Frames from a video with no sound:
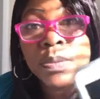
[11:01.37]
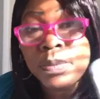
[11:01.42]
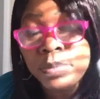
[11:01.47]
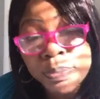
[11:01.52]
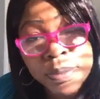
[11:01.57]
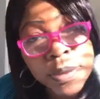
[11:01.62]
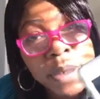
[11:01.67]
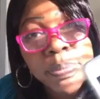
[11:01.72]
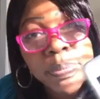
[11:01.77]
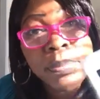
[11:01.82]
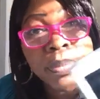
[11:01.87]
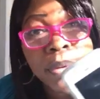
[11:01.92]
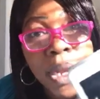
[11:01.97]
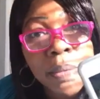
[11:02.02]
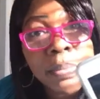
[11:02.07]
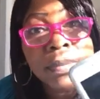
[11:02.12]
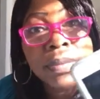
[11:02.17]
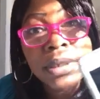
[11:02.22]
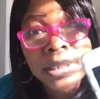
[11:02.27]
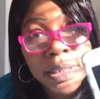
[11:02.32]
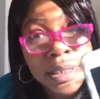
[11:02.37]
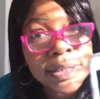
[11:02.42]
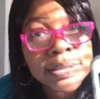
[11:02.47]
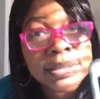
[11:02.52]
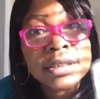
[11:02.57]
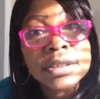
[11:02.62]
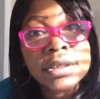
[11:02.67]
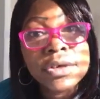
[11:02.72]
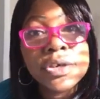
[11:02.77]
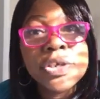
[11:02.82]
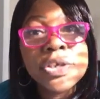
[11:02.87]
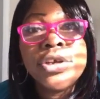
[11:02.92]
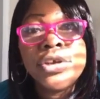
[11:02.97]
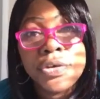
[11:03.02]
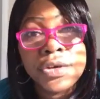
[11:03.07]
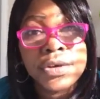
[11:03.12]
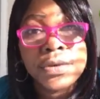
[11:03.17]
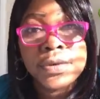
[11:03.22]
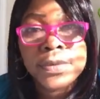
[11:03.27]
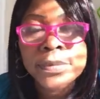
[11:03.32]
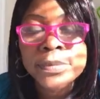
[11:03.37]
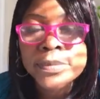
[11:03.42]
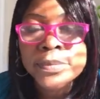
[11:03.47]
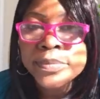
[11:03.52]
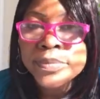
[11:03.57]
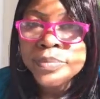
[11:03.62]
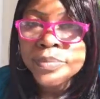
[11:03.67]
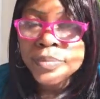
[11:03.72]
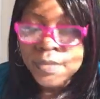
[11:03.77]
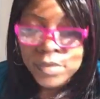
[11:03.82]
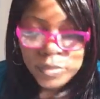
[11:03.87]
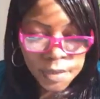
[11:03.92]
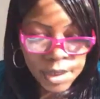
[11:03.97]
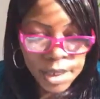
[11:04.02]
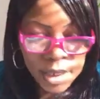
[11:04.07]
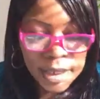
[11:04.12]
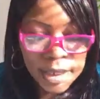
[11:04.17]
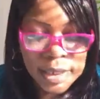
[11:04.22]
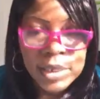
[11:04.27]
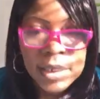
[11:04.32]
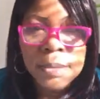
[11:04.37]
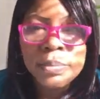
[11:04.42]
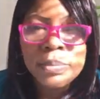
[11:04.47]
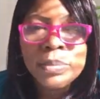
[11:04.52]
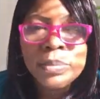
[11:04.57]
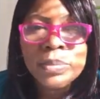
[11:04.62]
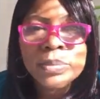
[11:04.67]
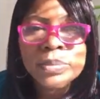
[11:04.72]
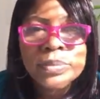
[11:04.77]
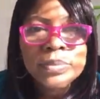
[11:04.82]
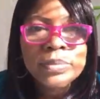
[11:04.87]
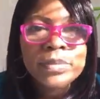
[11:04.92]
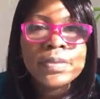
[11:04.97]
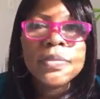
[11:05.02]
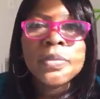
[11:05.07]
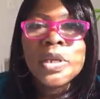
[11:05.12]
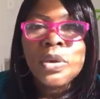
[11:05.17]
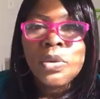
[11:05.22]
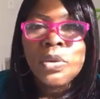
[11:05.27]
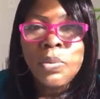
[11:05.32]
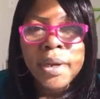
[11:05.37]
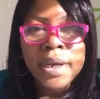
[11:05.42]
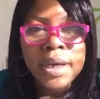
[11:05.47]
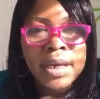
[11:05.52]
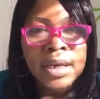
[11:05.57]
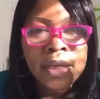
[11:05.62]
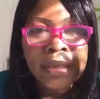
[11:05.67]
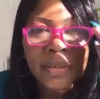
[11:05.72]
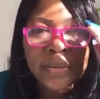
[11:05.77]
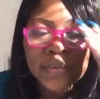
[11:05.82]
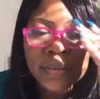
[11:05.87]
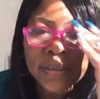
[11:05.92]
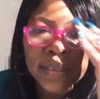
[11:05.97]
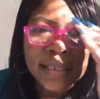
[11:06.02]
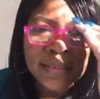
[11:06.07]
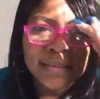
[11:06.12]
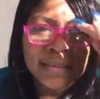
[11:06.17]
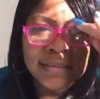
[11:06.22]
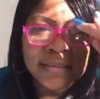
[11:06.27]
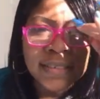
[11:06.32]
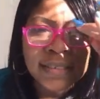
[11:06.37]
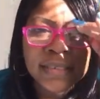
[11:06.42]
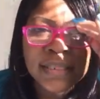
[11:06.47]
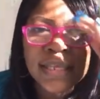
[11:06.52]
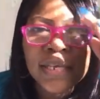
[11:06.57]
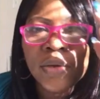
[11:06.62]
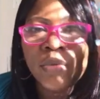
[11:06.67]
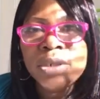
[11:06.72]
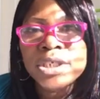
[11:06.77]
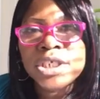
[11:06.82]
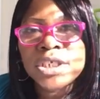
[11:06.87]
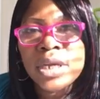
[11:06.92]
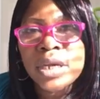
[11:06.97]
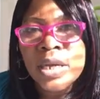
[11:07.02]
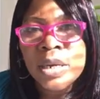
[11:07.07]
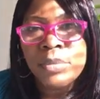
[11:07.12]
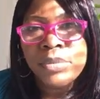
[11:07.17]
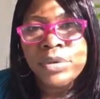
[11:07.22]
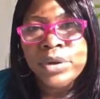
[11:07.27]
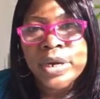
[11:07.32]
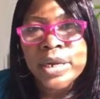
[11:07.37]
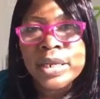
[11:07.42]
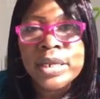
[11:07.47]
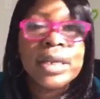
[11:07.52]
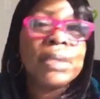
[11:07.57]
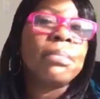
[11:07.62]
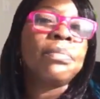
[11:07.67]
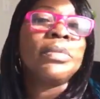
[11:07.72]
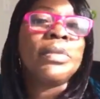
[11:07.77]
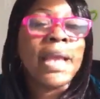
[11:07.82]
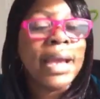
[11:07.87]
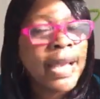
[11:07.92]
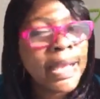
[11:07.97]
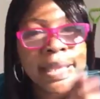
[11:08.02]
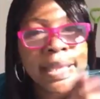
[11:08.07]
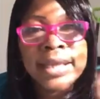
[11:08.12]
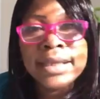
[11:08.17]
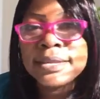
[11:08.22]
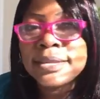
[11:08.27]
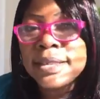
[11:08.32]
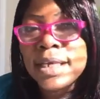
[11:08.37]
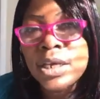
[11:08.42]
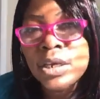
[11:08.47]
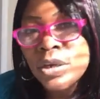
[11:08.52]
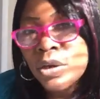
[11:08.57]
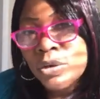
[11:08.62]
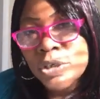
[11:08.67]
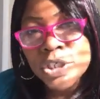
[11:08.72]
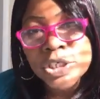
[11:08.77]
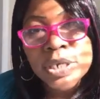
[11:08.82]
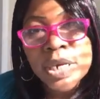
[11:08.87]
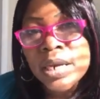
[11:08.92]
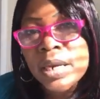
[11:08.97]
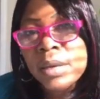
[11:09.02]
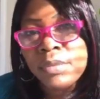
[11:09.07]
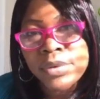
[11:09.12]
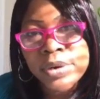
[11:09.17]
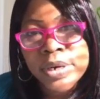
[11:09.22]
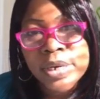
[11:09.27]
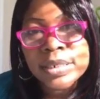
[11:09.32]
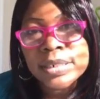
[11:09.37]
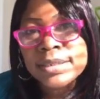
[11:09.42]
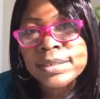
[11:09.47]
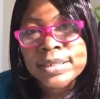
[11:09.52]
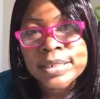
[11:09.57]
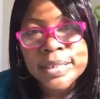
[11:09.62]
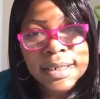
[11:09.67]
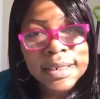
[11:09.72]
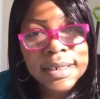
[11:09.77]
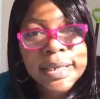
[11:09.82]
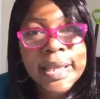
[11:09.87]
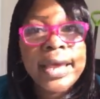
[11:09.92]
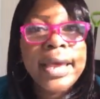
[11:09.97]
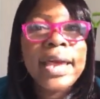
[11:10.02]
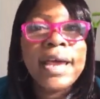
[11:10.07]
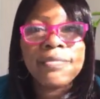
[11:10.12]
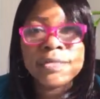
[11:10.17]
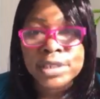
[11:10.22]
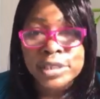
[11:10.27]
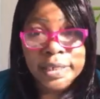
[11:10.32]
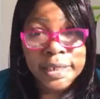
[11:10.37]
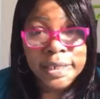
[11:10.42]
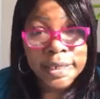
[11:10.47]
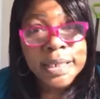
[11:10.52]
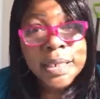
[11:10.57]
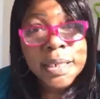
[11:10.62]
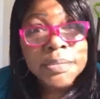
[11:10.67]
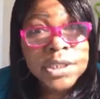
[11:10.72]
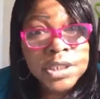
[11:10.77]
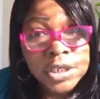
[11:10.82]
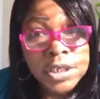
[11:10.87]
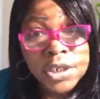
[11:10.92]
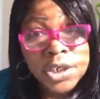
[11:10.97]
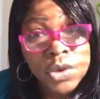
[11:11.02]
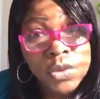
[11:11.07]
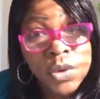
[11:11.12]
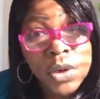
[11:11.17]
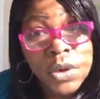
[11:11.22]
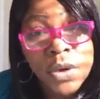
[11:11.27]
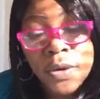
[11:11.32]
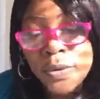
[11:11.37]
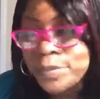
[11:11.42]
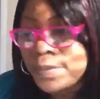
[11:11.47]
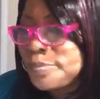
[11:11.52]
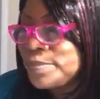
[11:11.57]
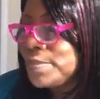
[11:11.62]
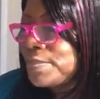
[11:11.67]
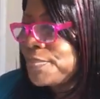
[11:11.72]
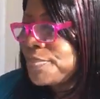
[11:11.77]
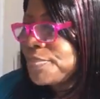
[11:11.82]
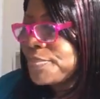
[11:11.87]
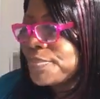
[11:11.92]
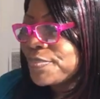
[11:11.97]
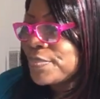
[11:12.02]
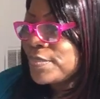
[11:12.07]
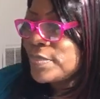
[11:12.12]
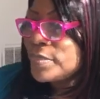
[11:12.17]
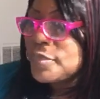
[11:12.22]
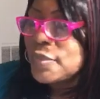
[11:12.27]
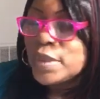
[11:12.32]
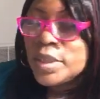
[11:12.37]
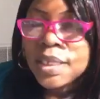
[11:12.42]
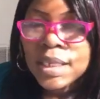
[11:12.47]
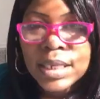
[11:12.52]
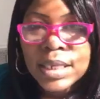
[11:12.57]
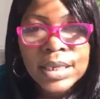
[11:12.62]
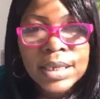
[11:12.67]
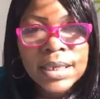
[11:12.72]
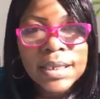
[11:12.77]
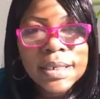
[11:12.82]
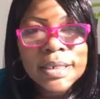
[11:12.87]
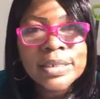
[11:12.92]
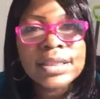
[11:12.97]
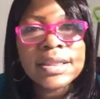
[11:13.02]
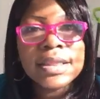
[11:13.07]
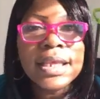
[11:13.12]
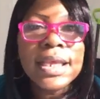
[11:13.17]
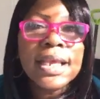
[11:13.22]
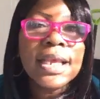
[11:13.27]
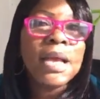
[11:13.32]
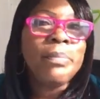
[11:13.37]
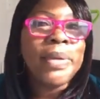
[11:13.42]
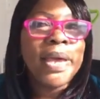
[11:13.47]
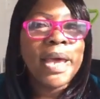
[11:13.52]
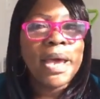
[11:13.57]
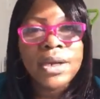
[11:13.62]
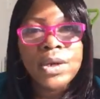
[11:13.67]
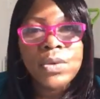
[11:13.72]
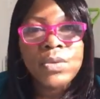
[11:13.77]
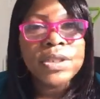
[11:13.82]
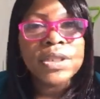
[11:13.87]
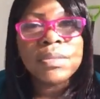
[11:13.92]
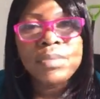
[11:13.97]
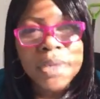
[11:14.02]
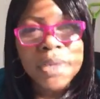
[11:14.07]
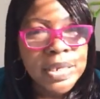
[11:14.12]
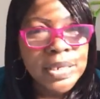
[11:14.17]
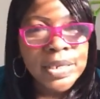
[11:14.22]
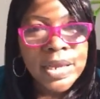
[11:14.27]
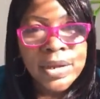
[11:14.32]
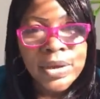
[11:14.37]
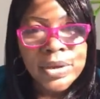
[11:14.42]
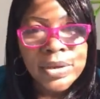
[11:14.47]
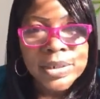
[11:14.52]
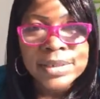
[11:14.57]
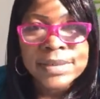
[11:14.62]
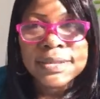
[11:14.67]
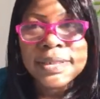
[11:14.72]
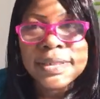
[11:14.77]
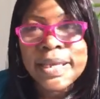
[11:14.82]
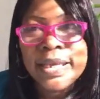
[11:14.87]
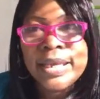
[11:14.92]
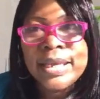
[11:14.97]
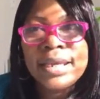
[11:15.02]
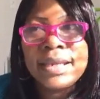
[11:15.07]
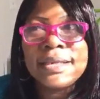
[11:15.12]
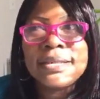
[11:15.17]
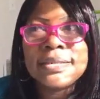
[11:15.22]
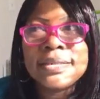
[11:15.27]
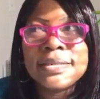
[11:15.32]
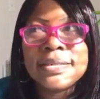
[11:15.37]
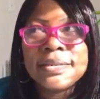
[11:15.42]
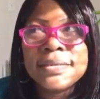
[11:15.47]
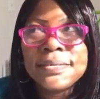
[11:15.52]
you people probably can still hear you. Well, this is the thing with ShAwn Bradley, and I can't say on ShAwn Bradley's end, I have to let him tell you all. The thing about it with me, y'all, is that,